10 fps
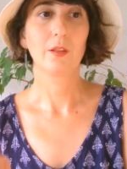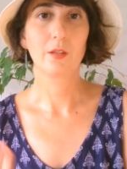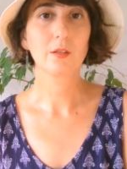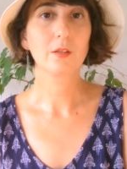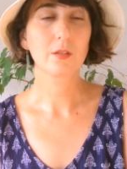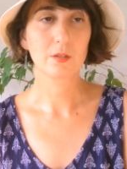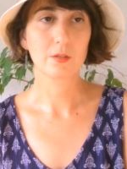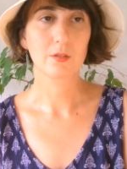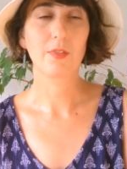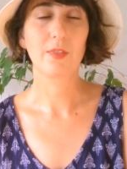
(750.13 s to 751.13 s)
thinner
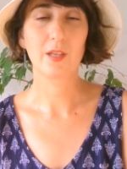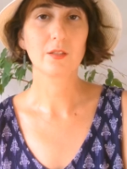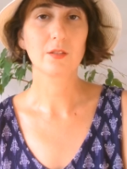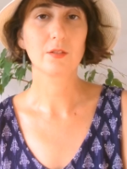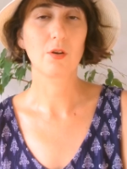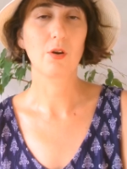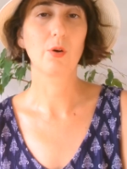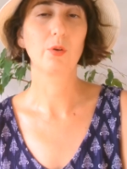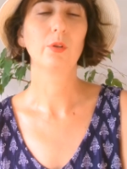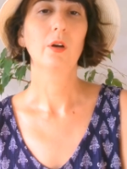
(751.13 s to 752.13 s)

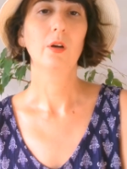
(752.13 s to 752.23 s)
sole,